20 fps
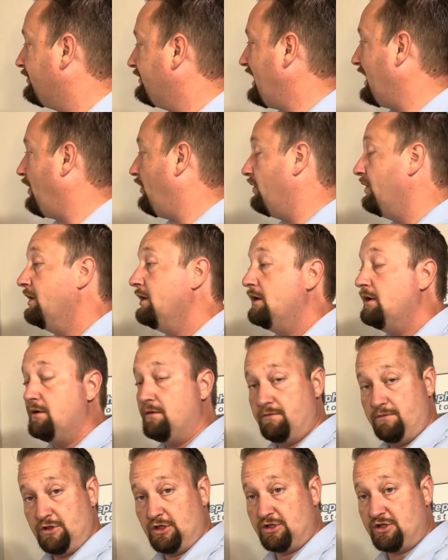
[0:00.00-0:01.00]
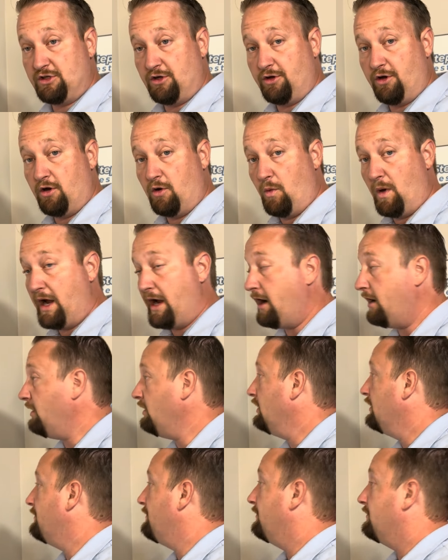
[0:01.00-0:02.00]
Now, just so you're aware,
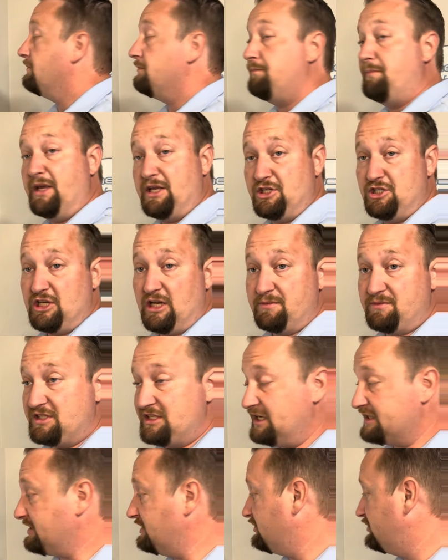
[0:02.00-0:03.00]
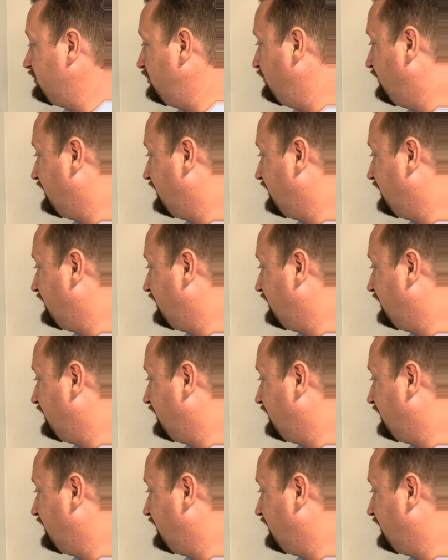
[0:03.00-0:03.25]
Big Jim's doesn't do